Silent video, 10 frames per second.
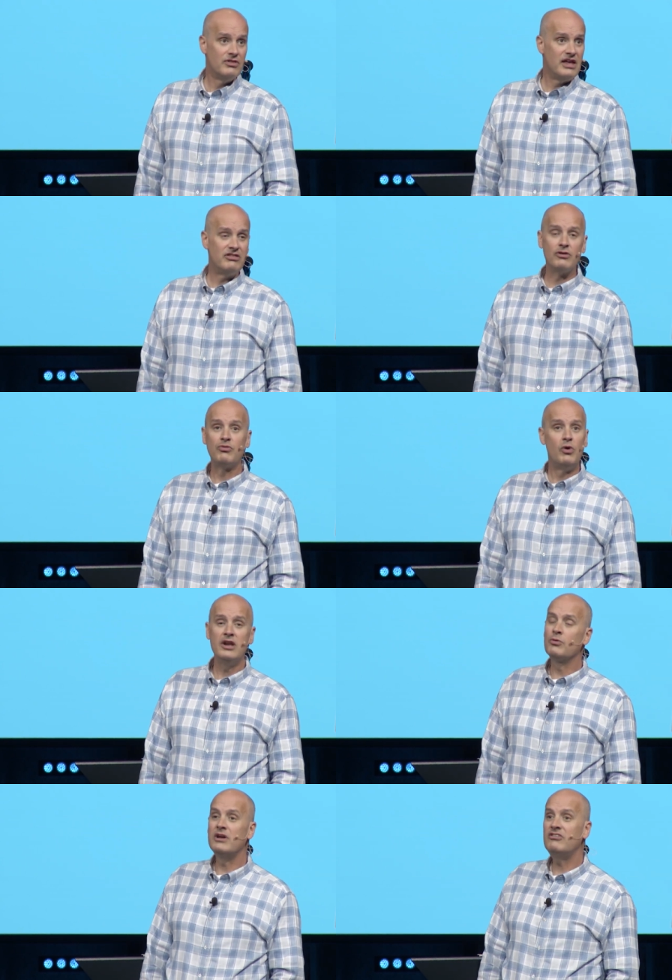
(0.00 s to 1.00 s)
that there's
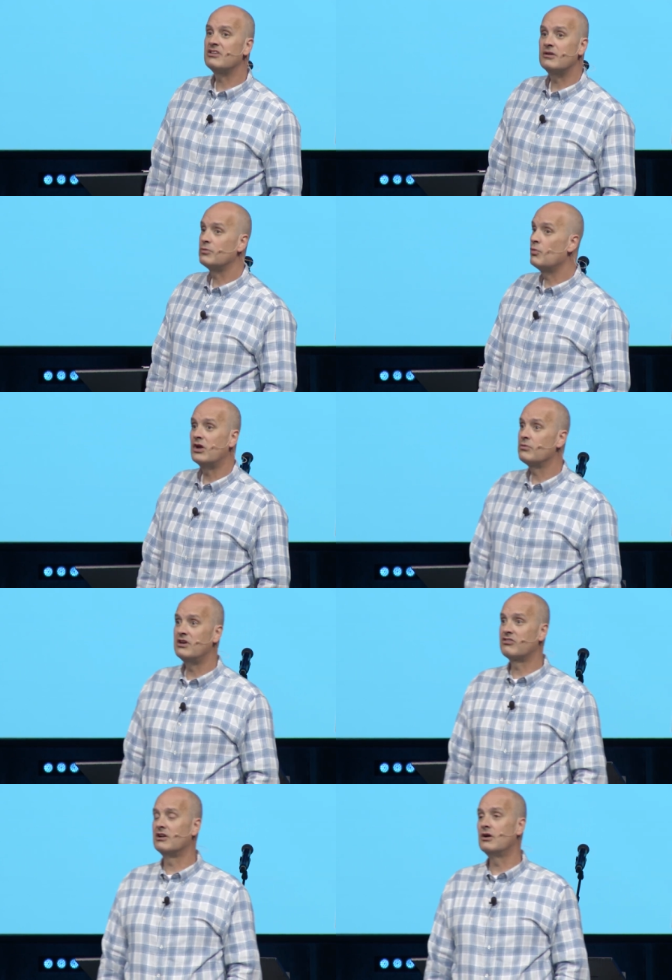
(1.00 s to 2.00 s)
one reason and one
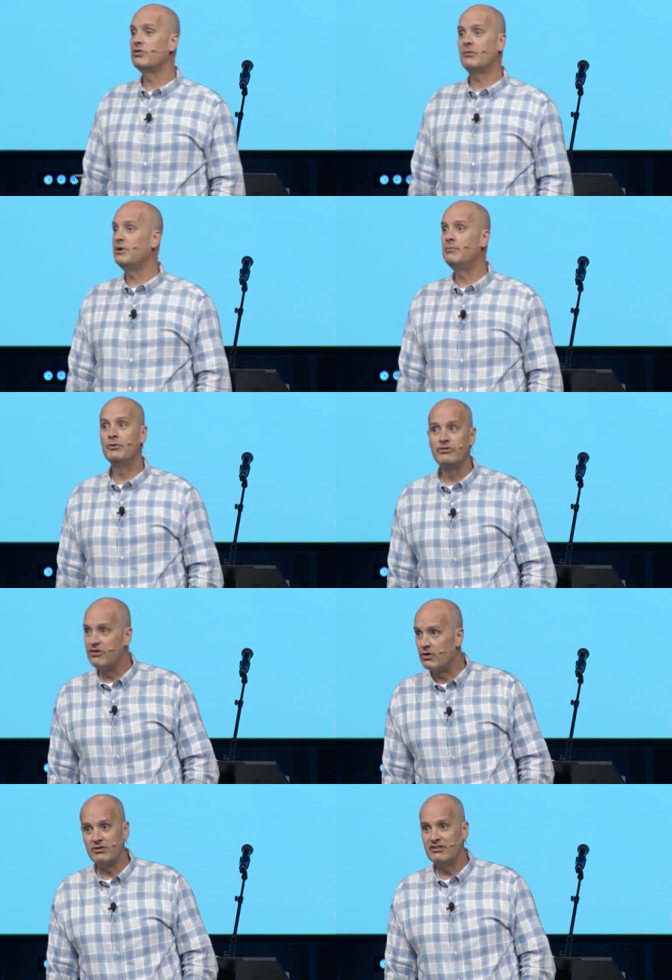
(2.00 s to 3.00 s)
reason alone that people
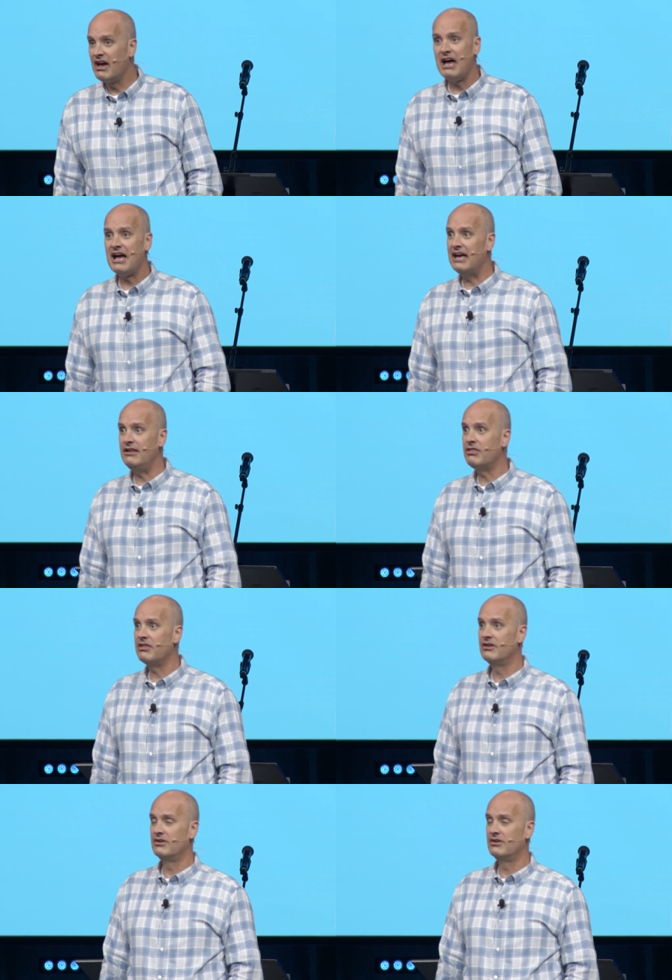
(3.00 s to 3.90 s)
don't tithe.